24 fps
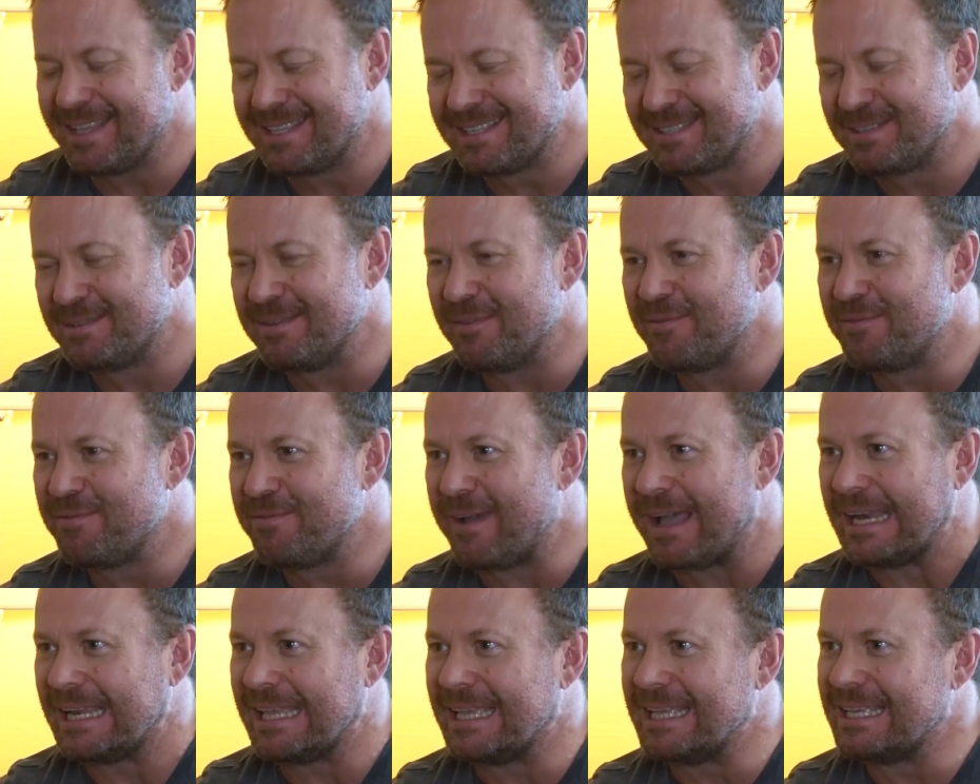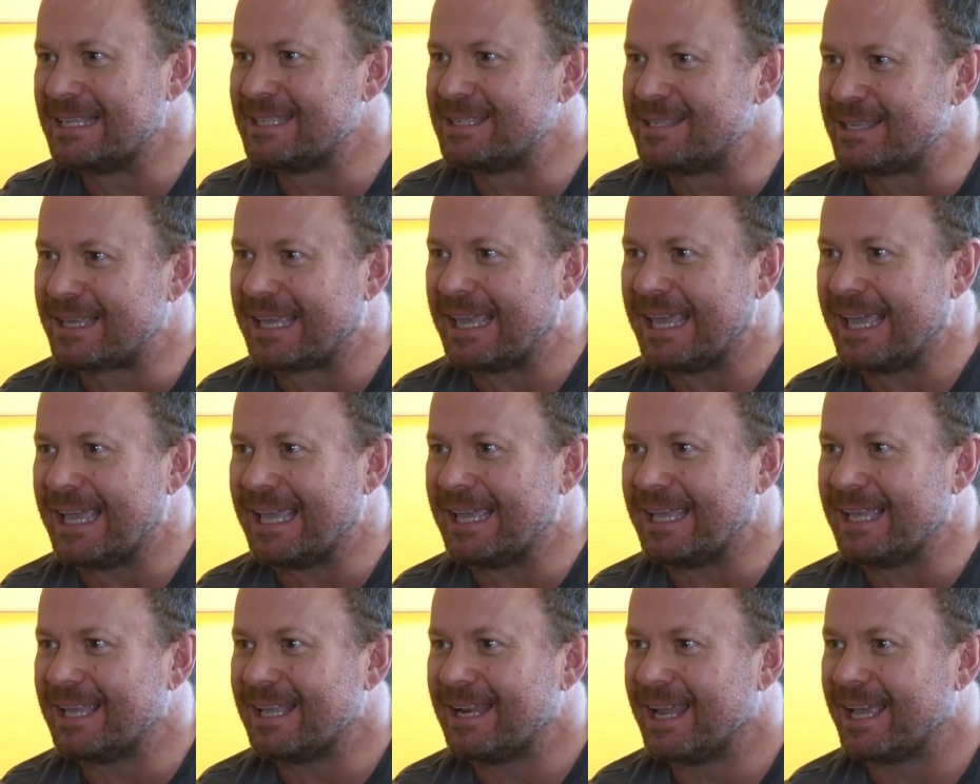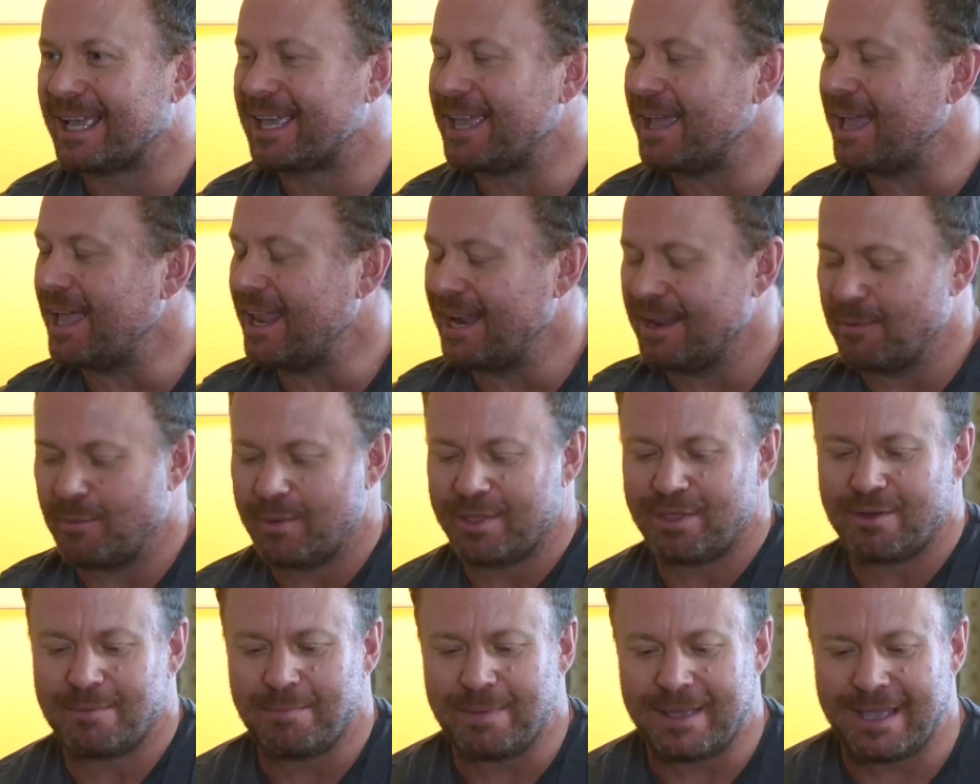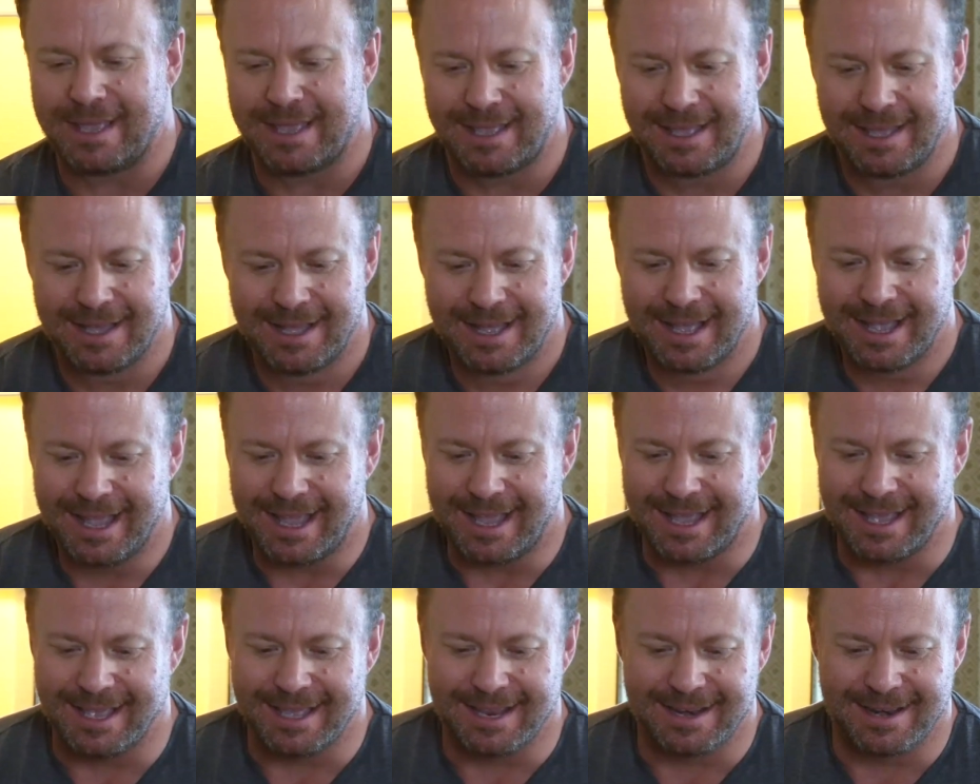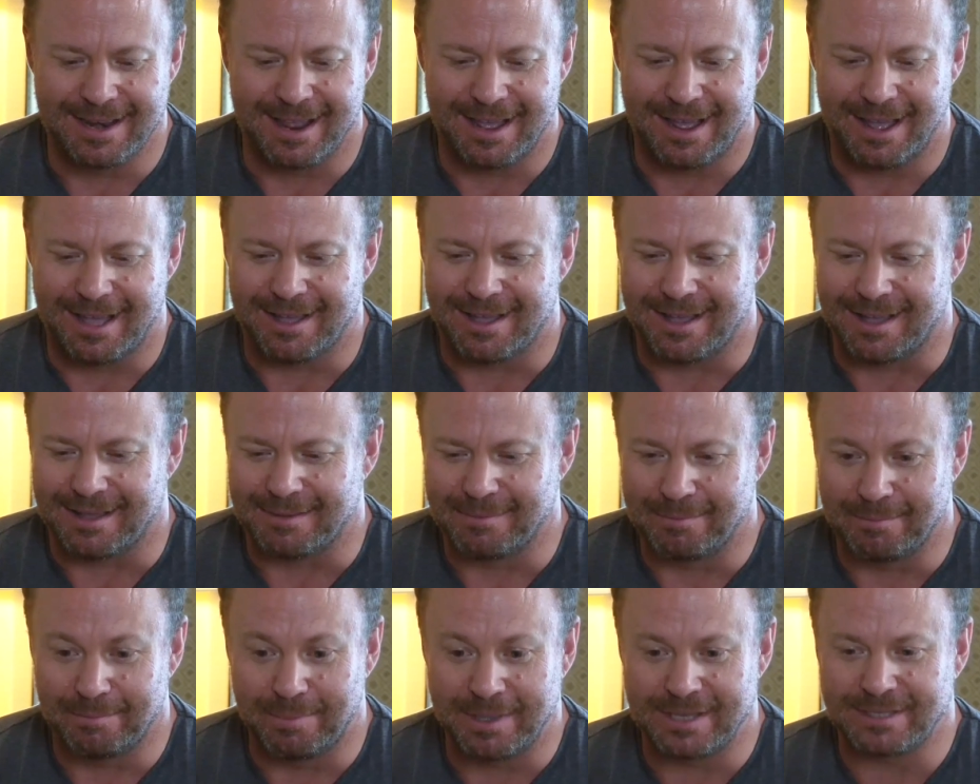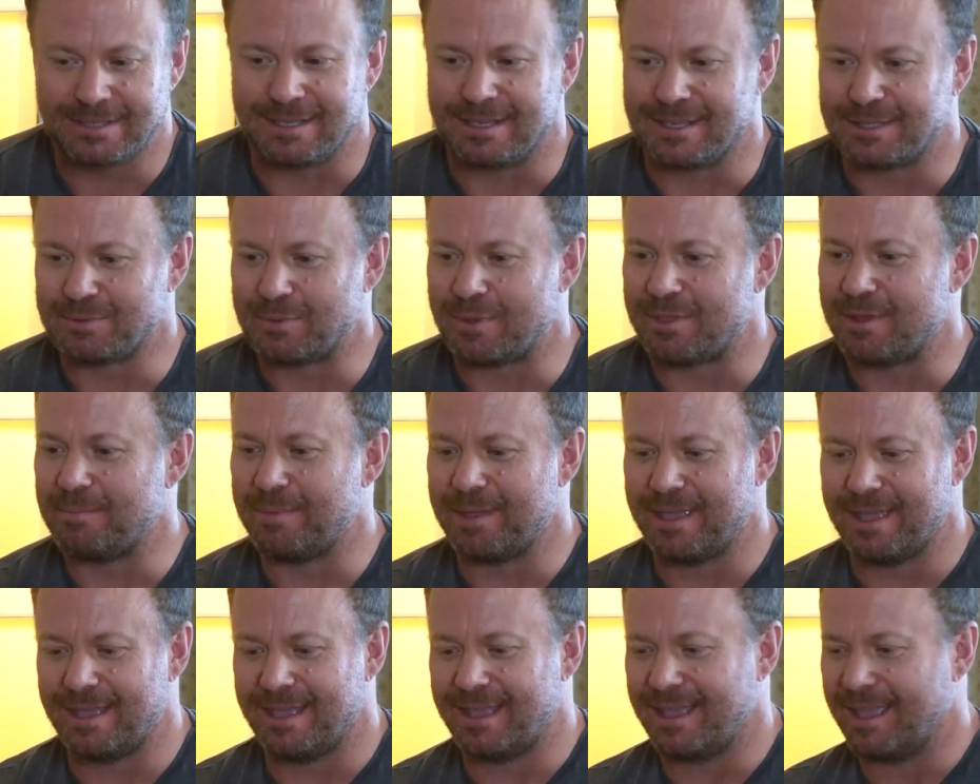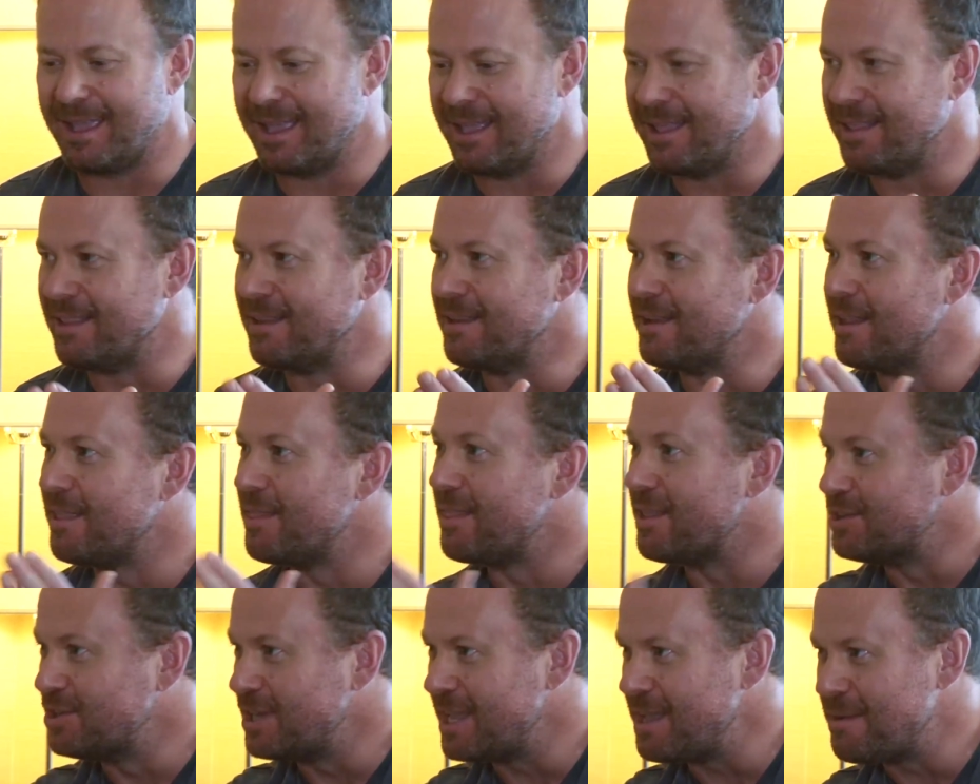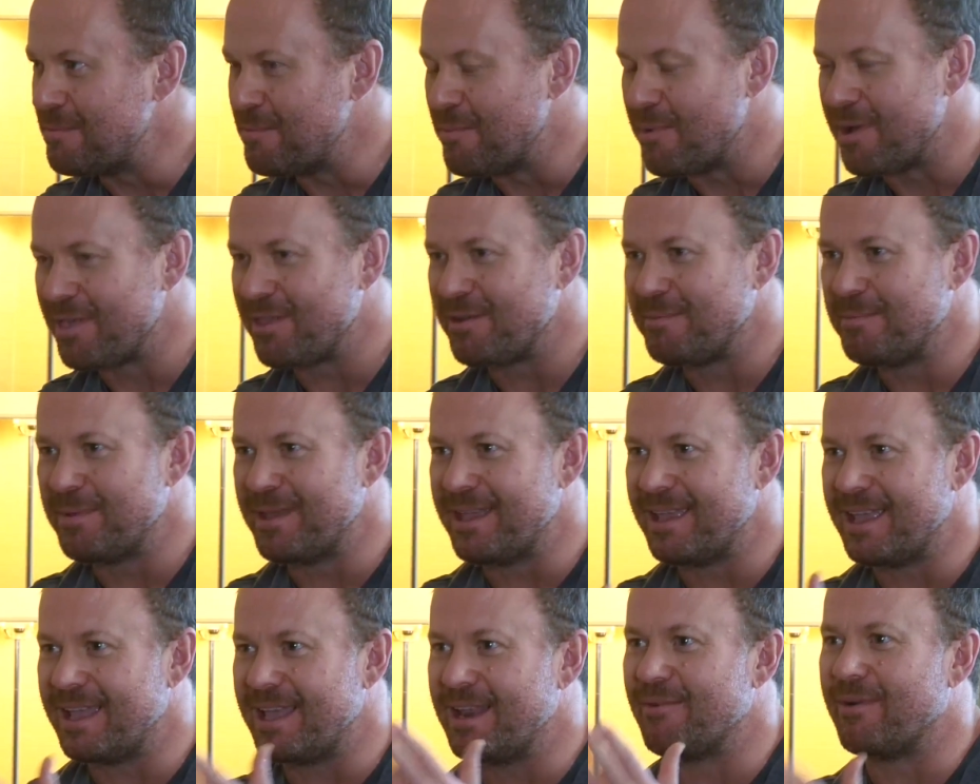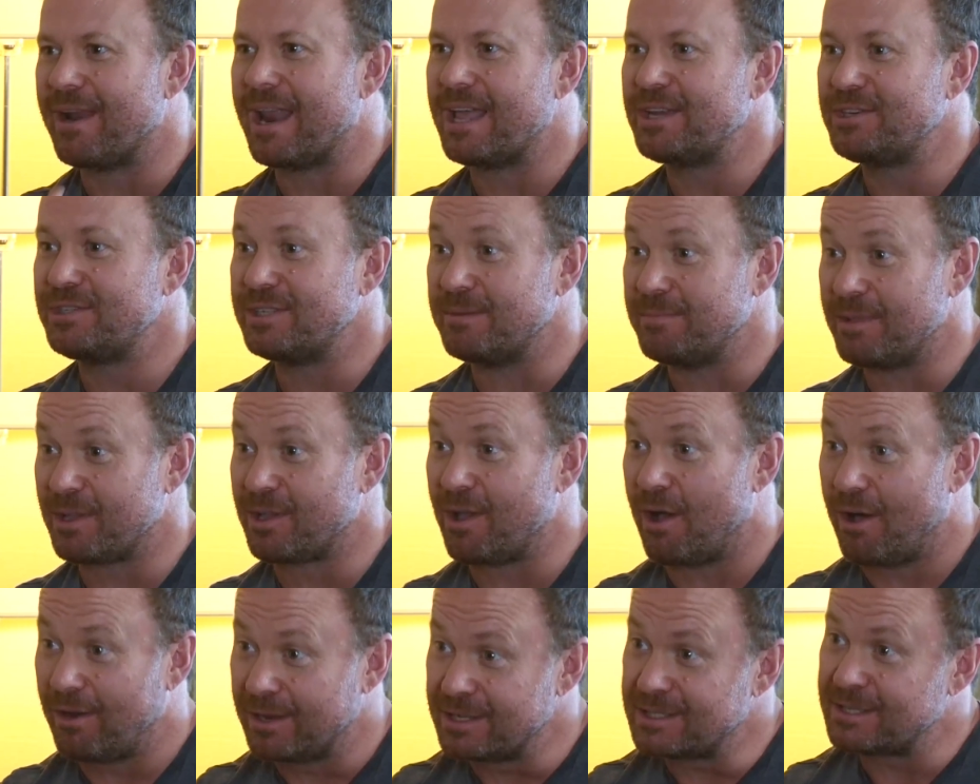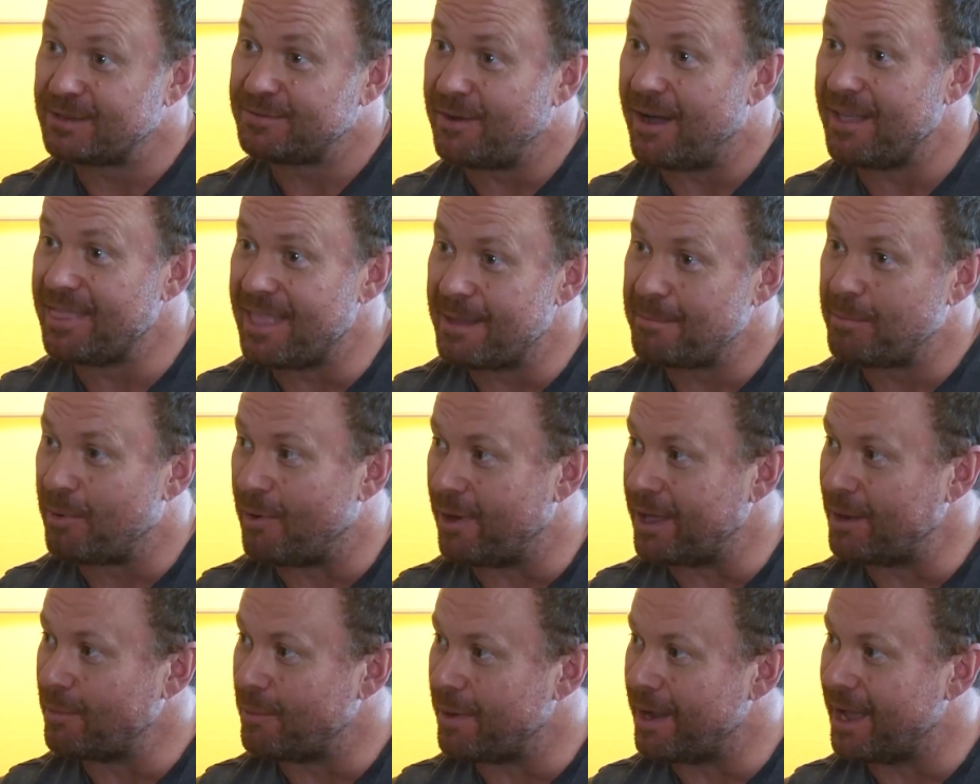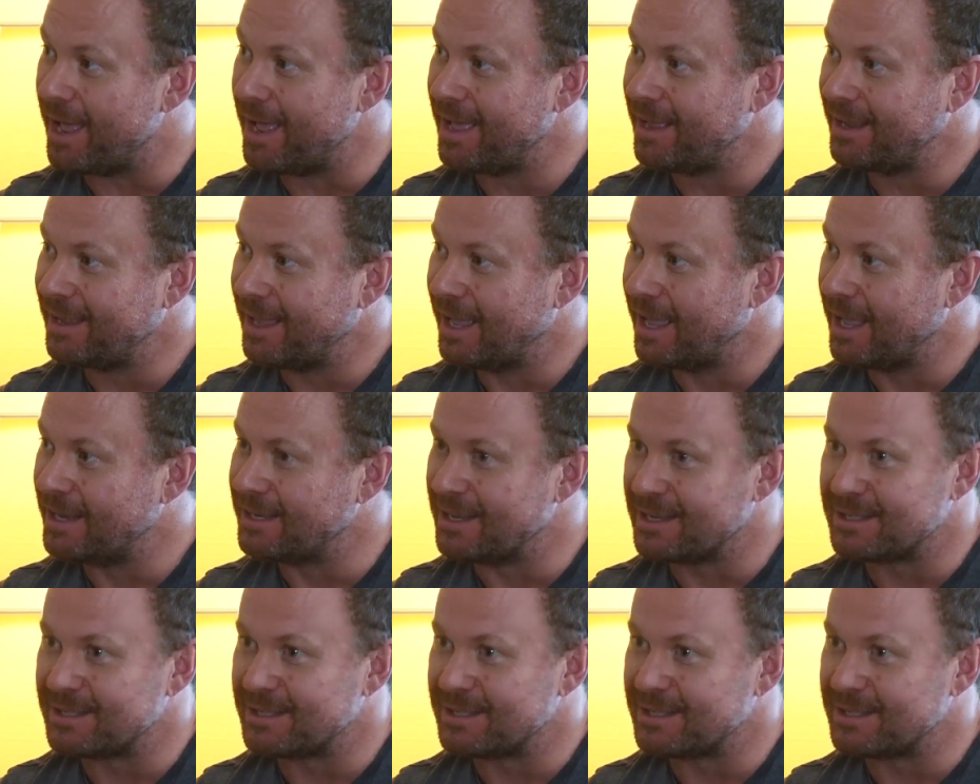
it's failure is the key. Like whether it be in uh, business, whether it be in yep. the gym, whether it be in a relationship. The goal is to find that point where it